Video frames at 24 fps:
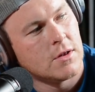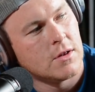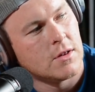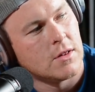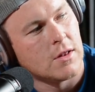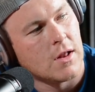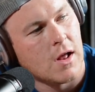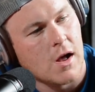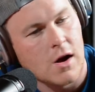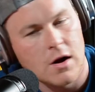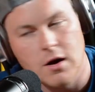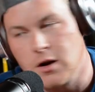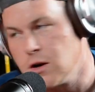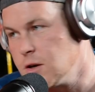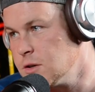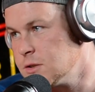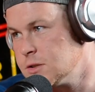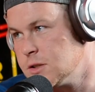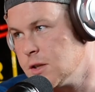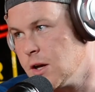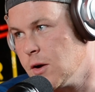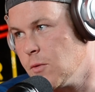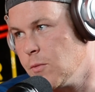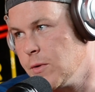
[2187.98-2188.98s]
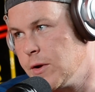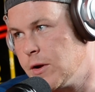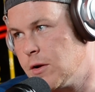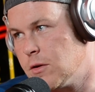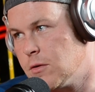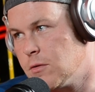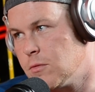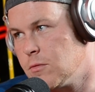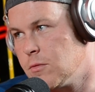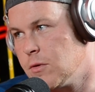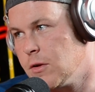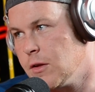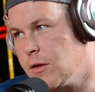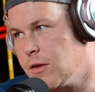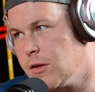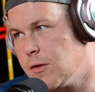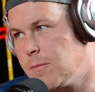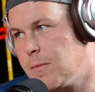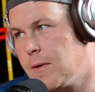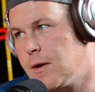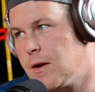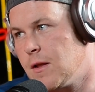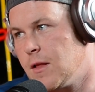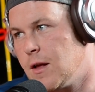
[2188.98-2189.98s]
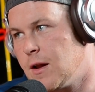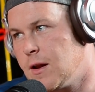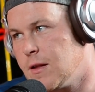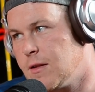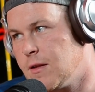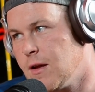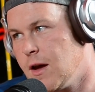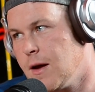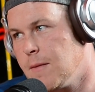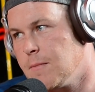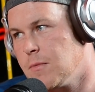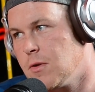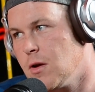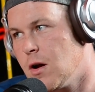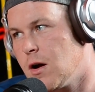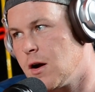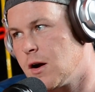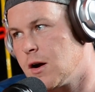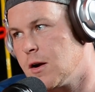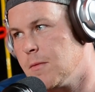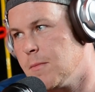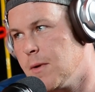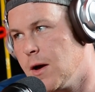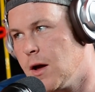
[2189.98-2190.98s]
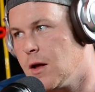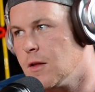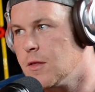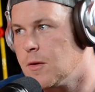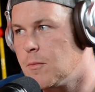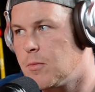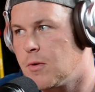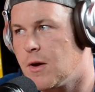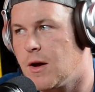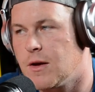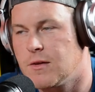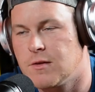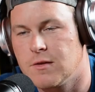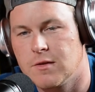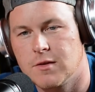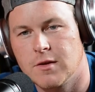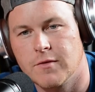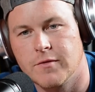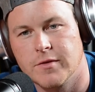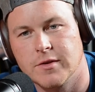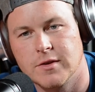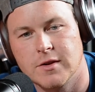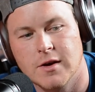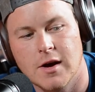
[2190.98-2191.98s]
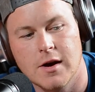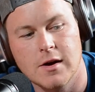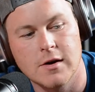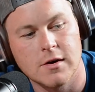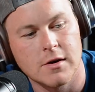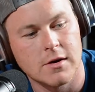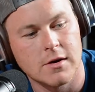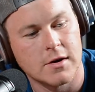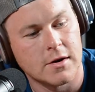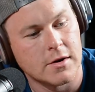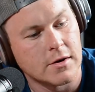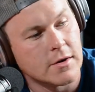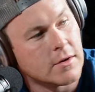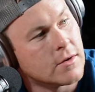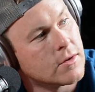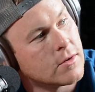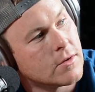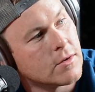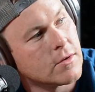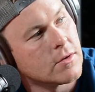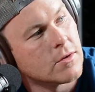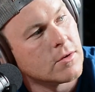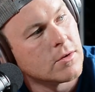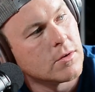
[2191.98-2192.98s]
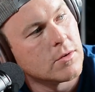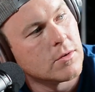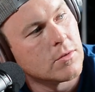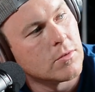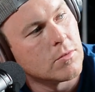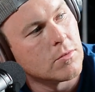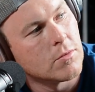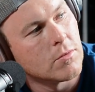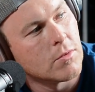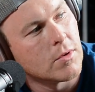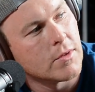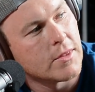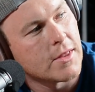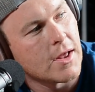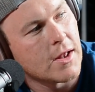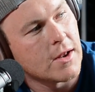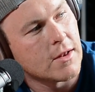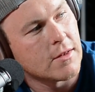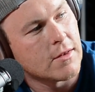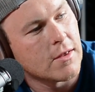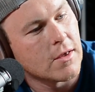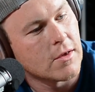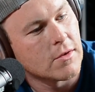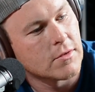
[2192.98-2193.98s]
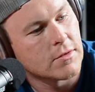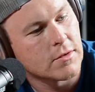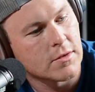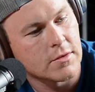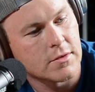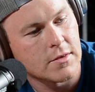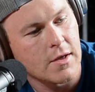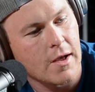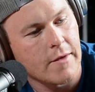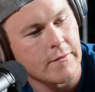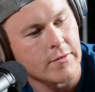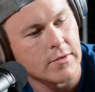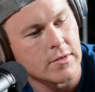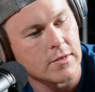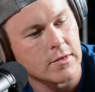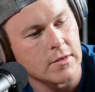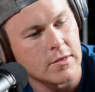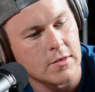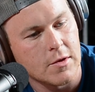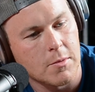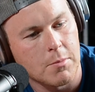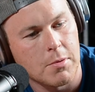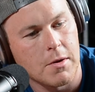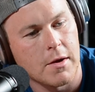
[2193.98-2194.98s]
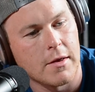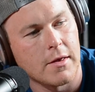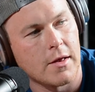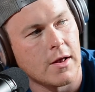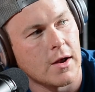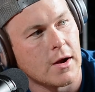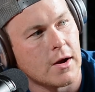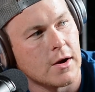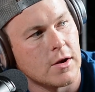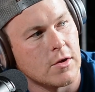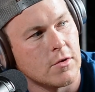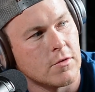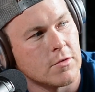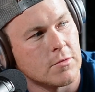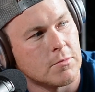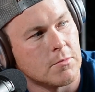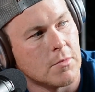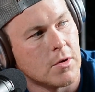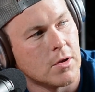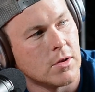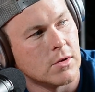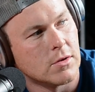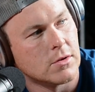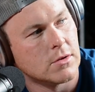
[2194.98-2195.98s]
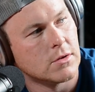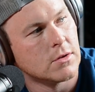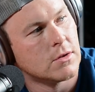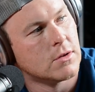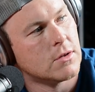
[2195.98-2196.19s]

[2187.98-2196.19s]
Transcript: lagers that we don't really spend a lot of time talking about the process of a cider and what that entails because obviously they're probably not going to use malt.